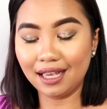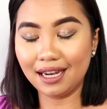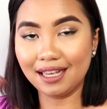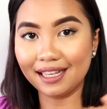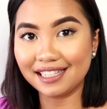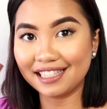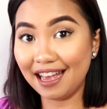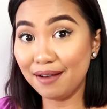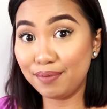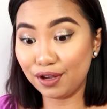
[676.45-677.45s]
It is
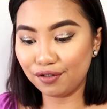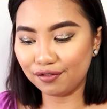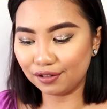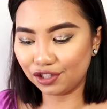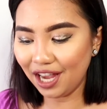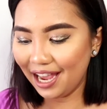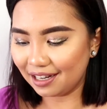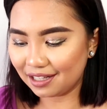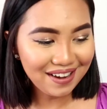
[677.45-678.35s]
a beautiful shade.